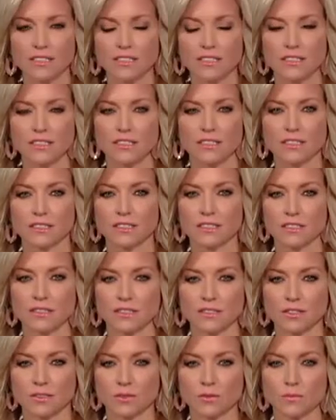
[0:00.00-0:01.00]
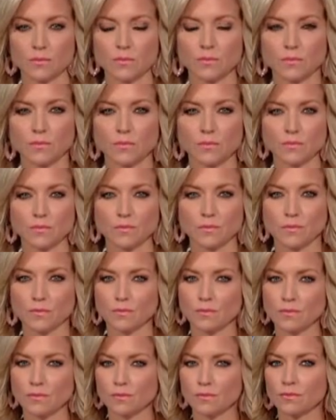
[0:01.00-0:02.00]

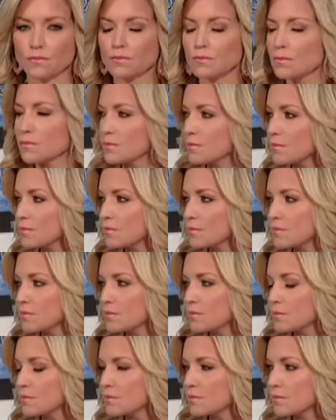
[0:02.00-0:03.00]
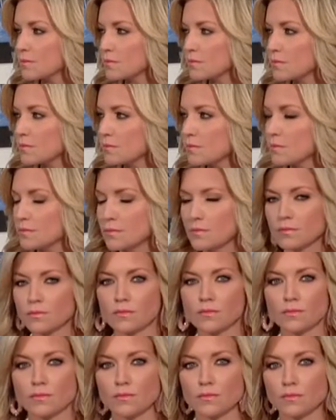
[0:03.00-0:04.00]

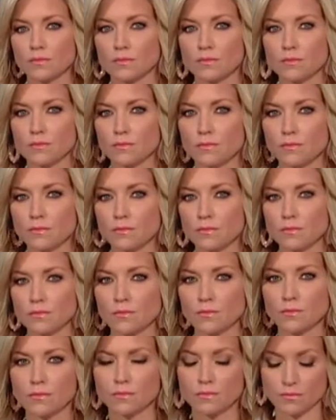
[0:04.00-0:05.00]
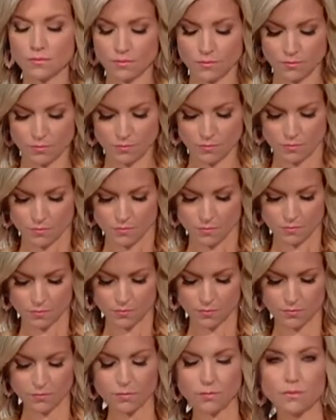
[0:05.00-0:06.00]

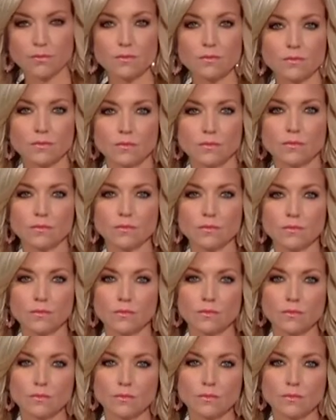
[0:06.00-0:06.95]
[no speech]